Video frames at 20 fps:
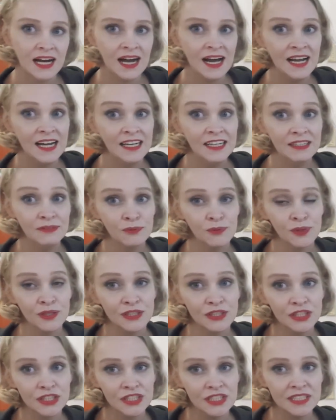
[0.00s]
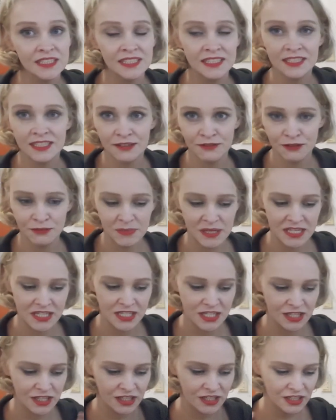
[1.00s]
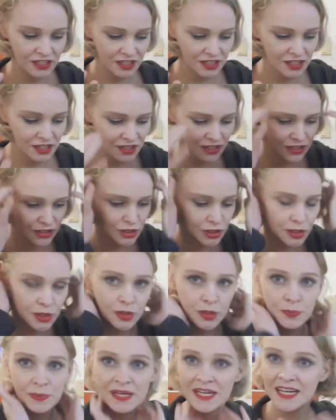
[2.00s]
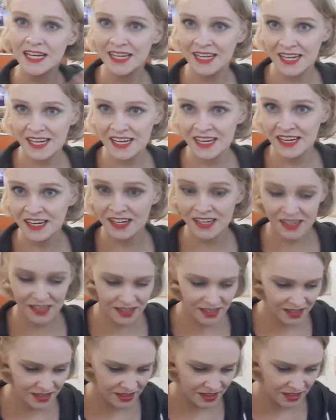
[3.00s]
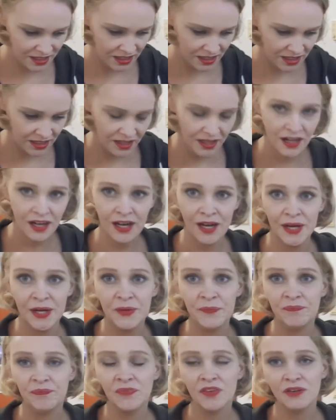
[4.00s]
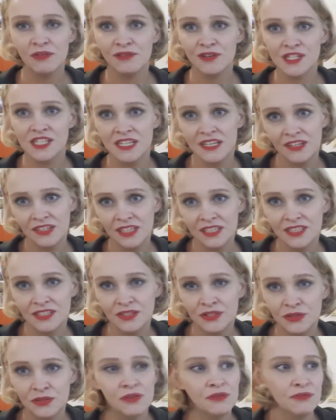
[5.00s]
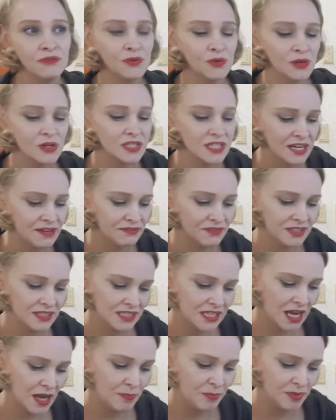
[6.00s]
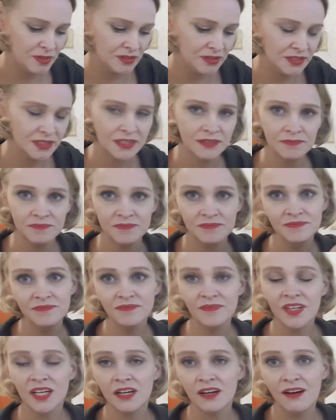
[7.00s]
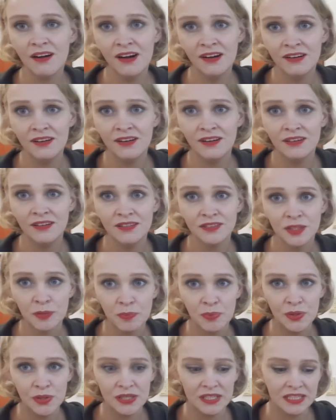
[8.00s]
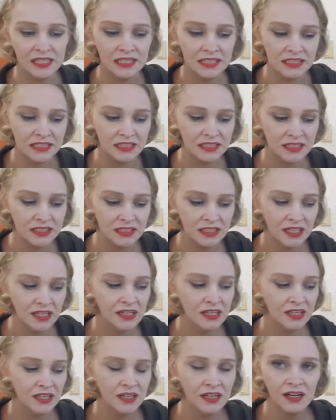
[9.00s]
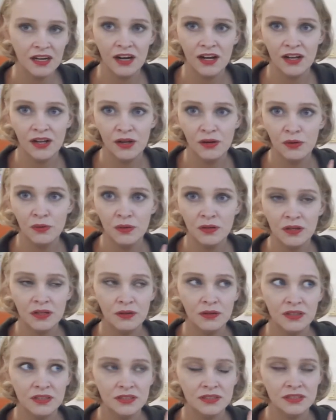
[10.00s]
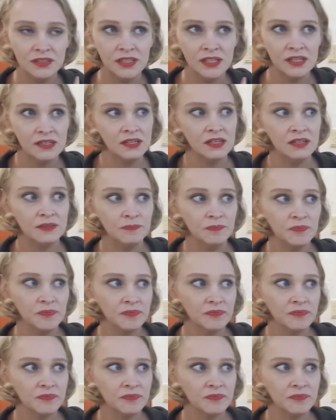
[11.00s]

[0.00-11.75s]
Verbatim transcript: I want this information to be clear. Um, first thing you need to do of course after this happens, call the police, call the